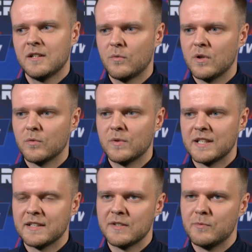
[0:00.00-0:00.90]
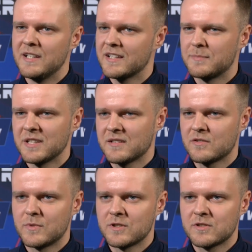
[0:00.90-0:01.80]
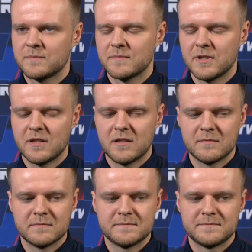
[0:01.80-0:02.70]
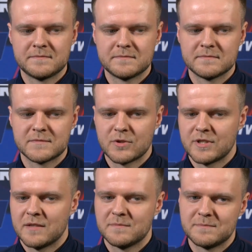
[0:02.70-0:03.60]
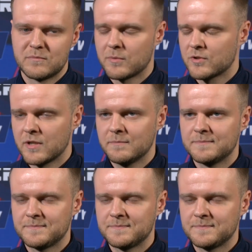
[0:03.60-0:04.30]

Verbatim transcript: well, we didn't really expect too much. Um, so yeah, props to them.